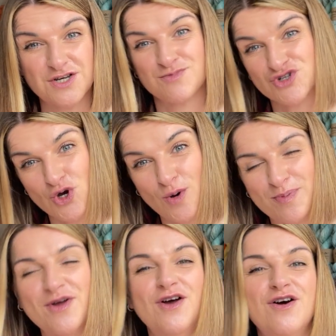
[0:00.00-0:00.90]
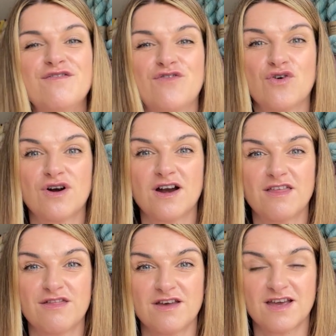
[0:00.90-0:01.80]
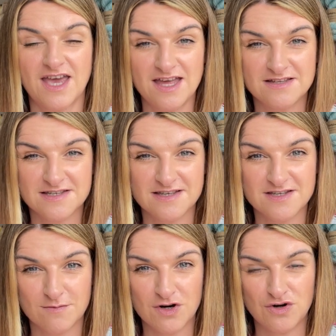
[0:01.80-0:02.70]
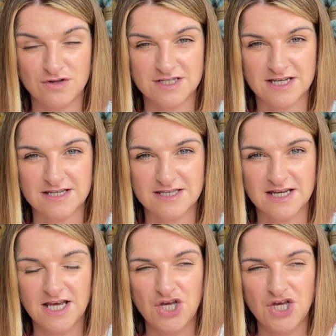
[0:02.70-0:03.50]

shop for the kids' summer holidays.